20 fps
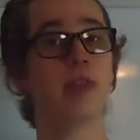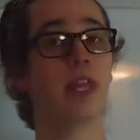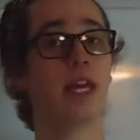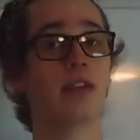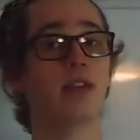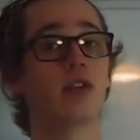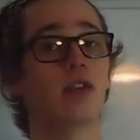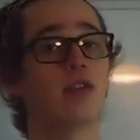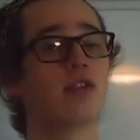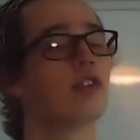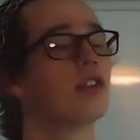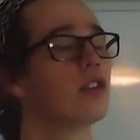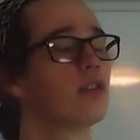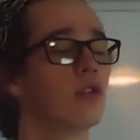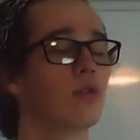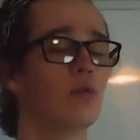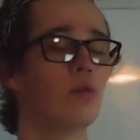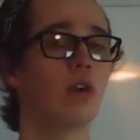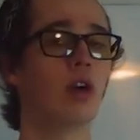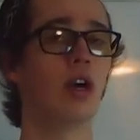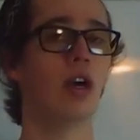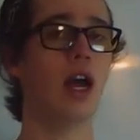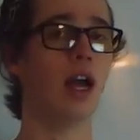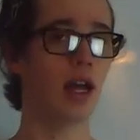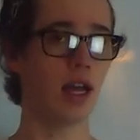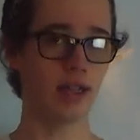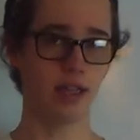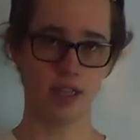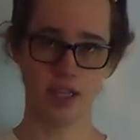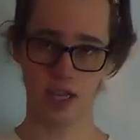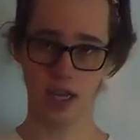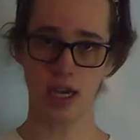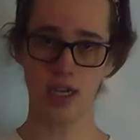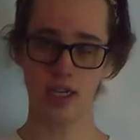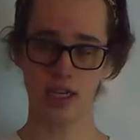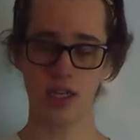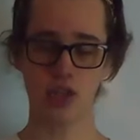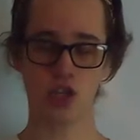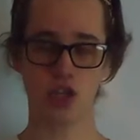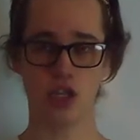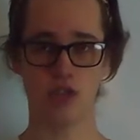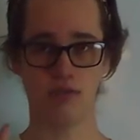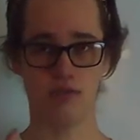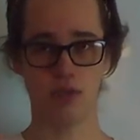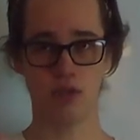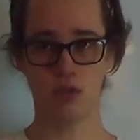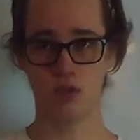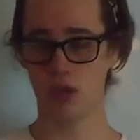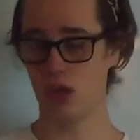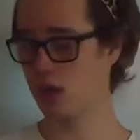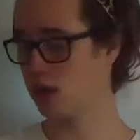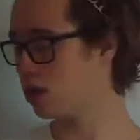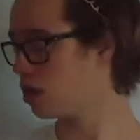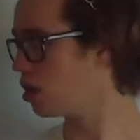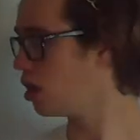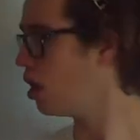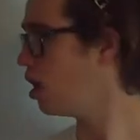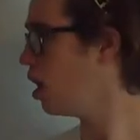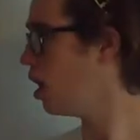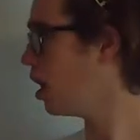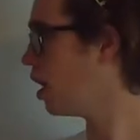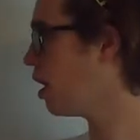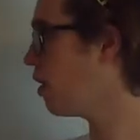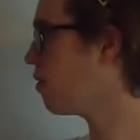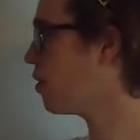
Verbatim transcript: that turns into the addition of two logs. And